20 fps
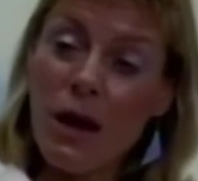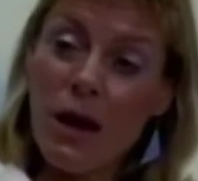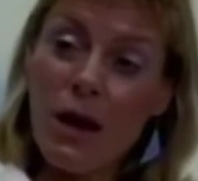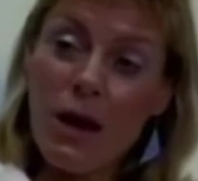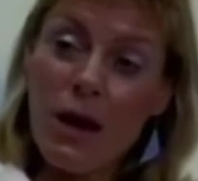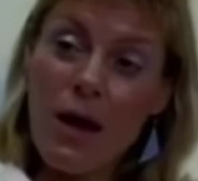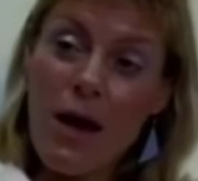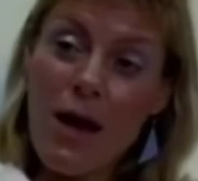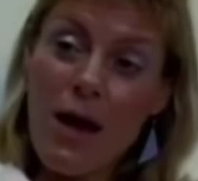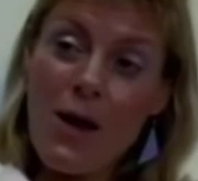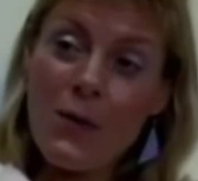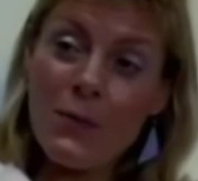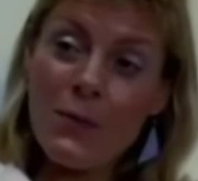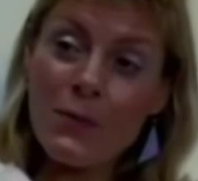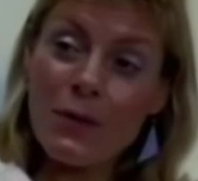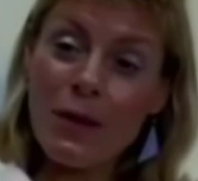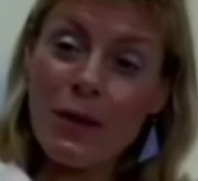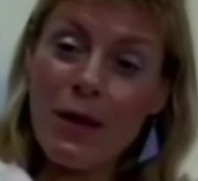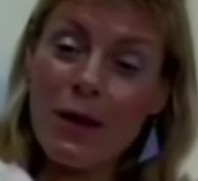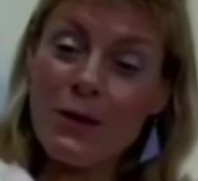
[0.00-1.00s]

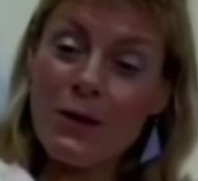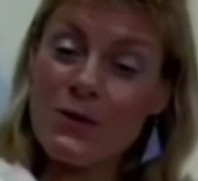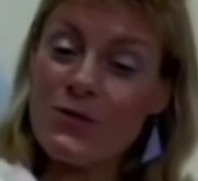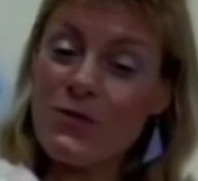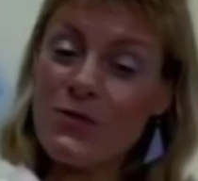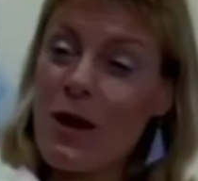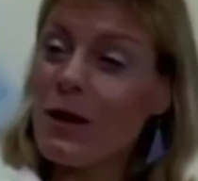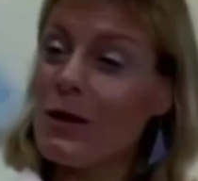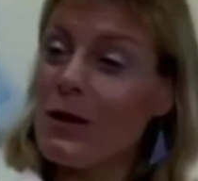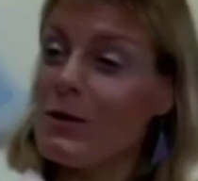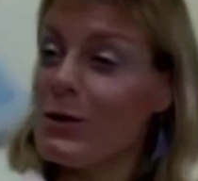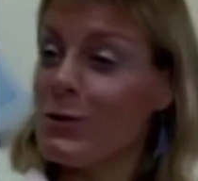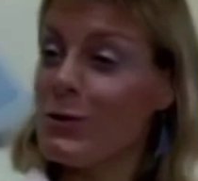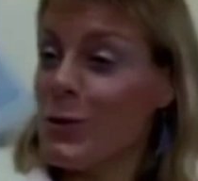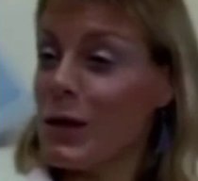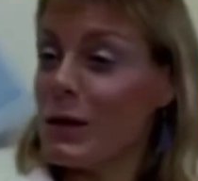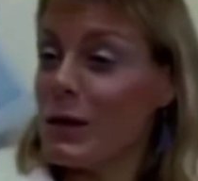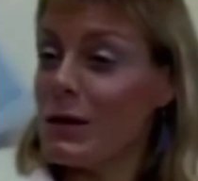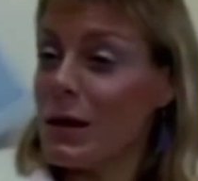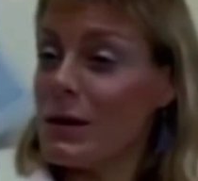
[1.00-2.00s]
And it was very
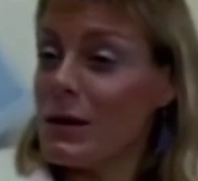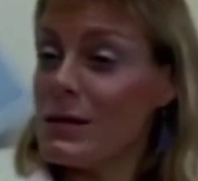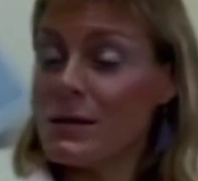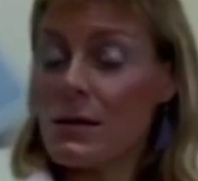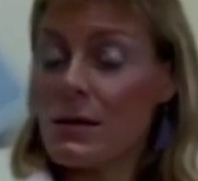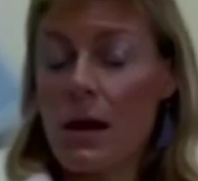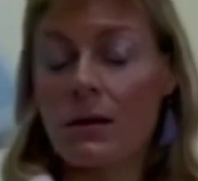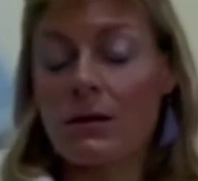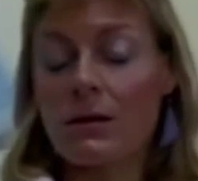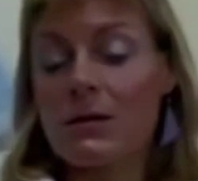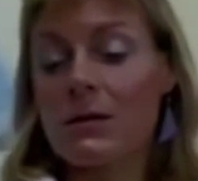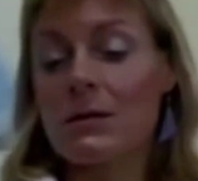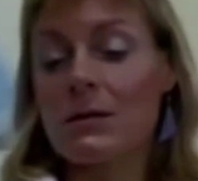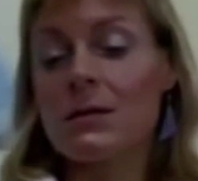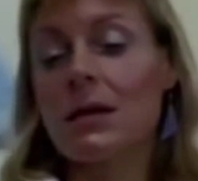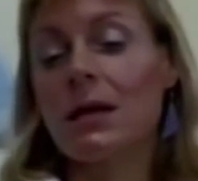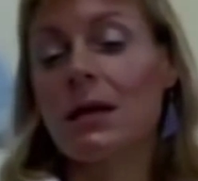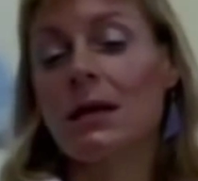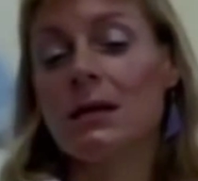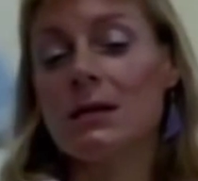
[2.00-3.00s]
humid, and I stuck to the
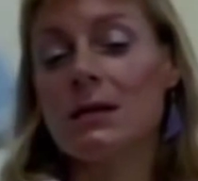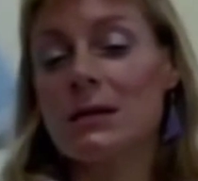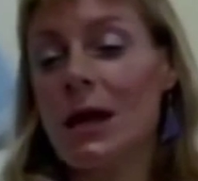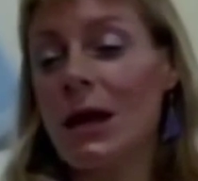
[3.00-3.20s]
seat,